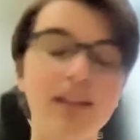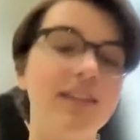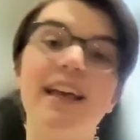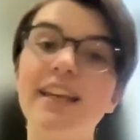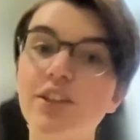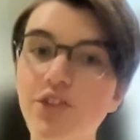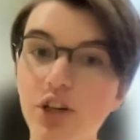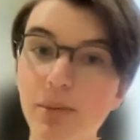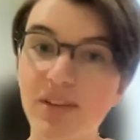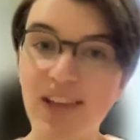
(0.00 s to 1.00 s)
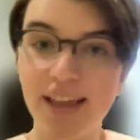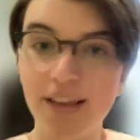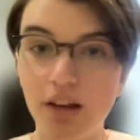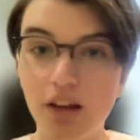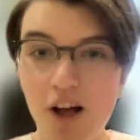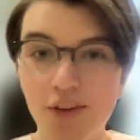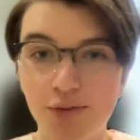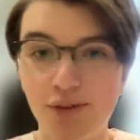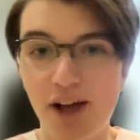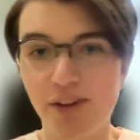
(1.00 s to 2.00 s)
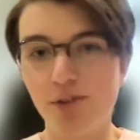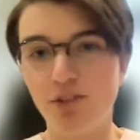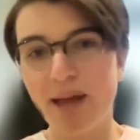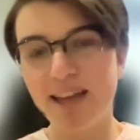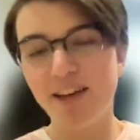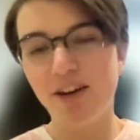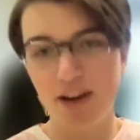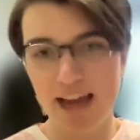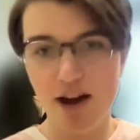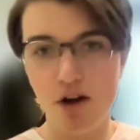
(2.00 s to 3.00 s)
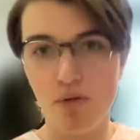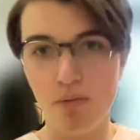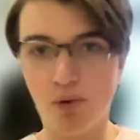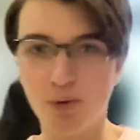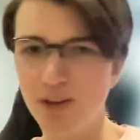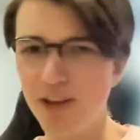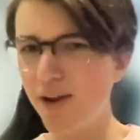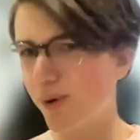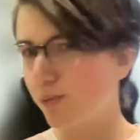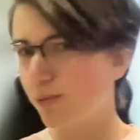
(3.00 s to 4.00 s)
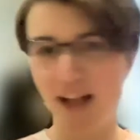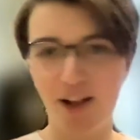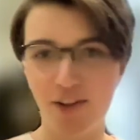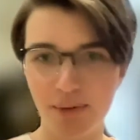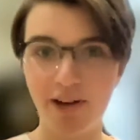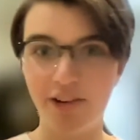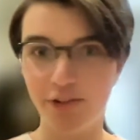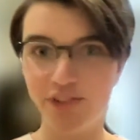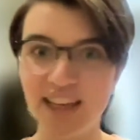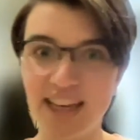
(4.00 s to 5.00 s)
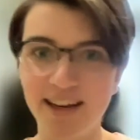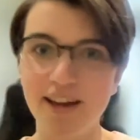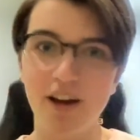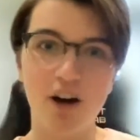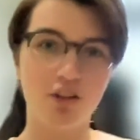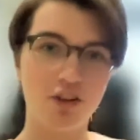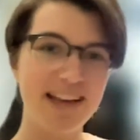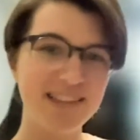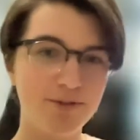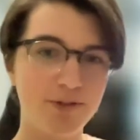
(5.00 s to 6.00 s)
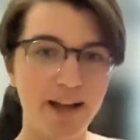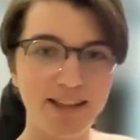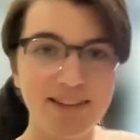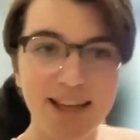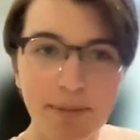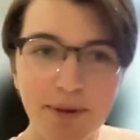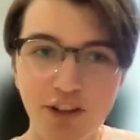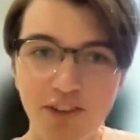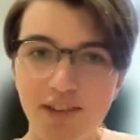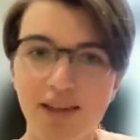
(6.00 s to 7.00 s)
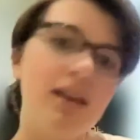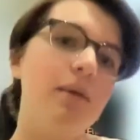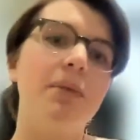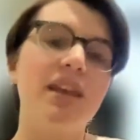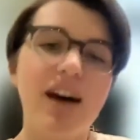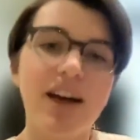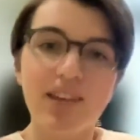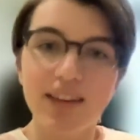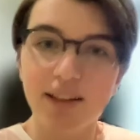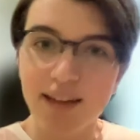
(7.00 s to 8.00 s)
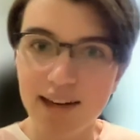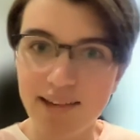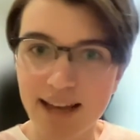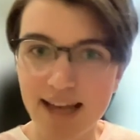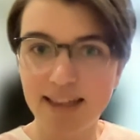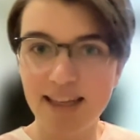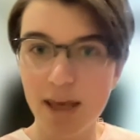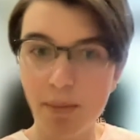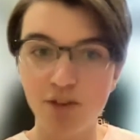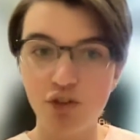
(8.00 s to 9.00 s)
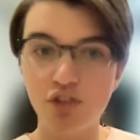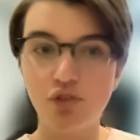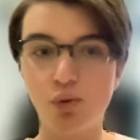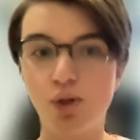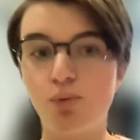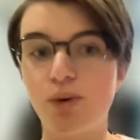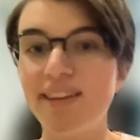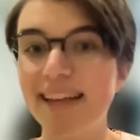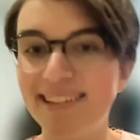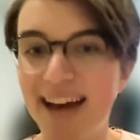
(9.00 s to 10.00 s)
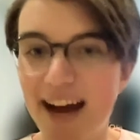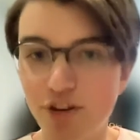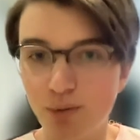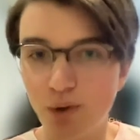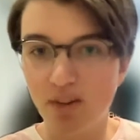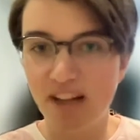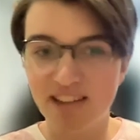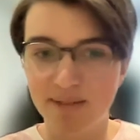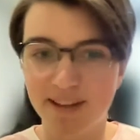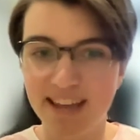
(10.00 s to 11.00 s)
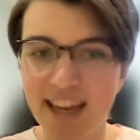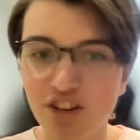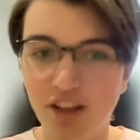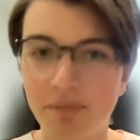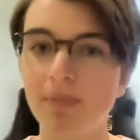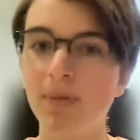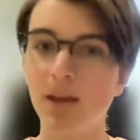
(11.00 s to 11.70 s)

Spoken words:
Then it determines a loss value depending on how poorly or well the model did on classifying these images. Because in the dataset the image is stored with its actual classification,